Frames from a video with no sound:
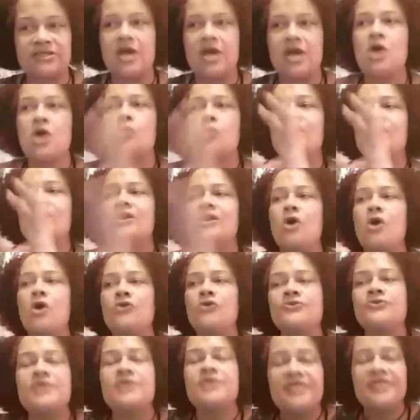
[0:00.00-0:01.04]
We go
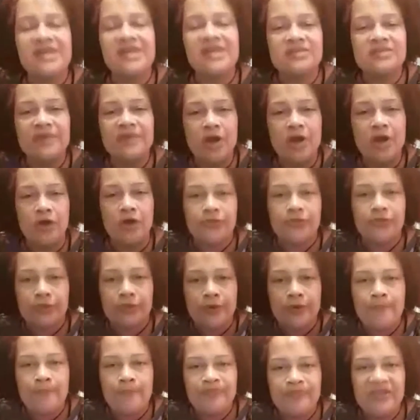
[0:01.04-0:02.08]
through the things we go
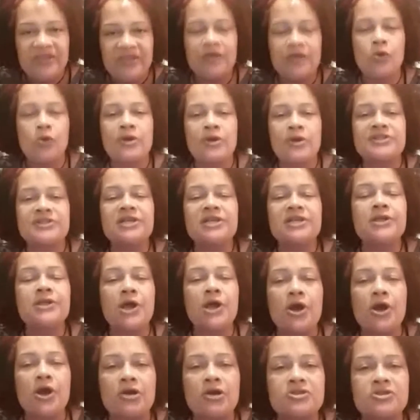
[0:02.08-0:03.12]
through in order to
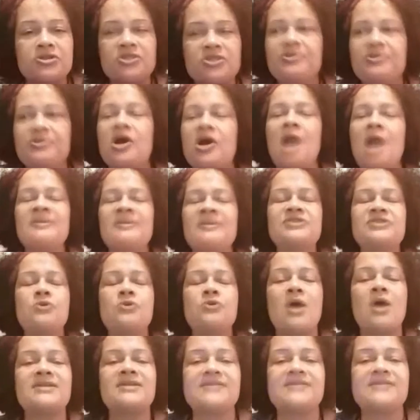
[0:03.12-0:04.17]
learn, to come into
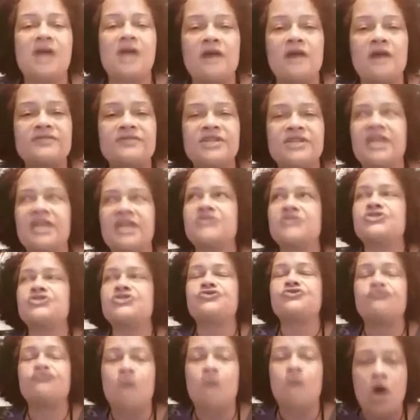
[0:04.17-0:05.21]
ourselves, to get
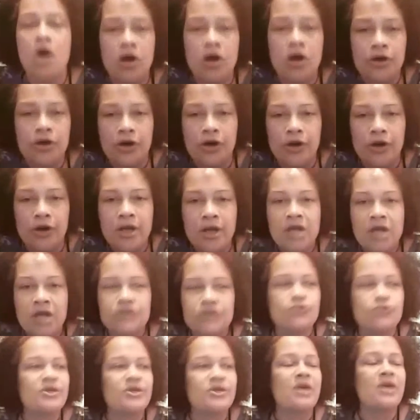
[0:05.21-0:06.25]
stronger,
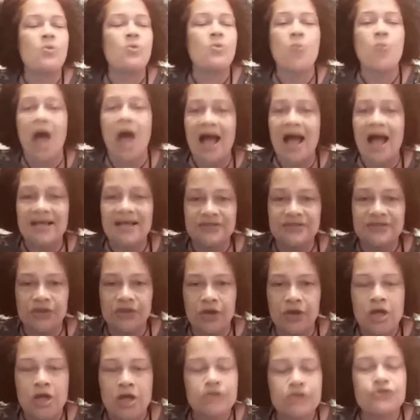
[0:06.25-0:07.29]
to get wiser,
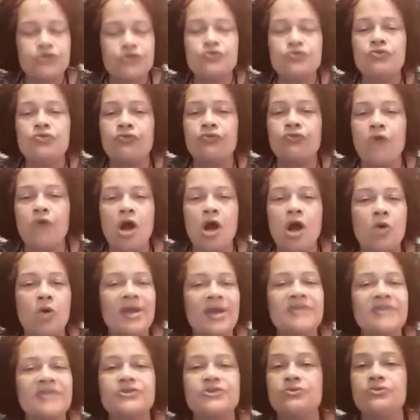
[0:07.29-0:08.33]
to grow
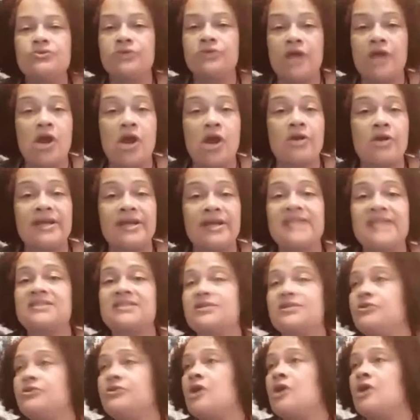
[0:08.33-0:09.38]
and to learn.
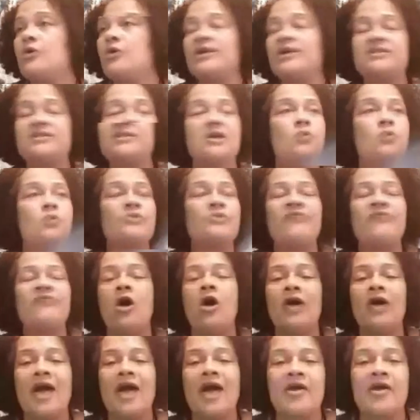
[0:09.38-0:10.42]
We've all
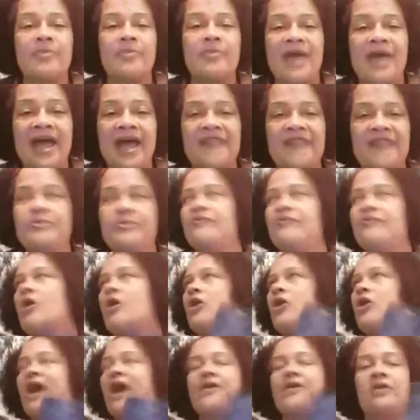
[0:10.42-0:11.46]
got our path. We've all
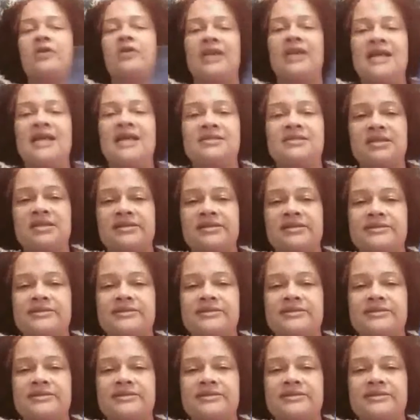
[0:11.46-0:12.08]
got our lessons.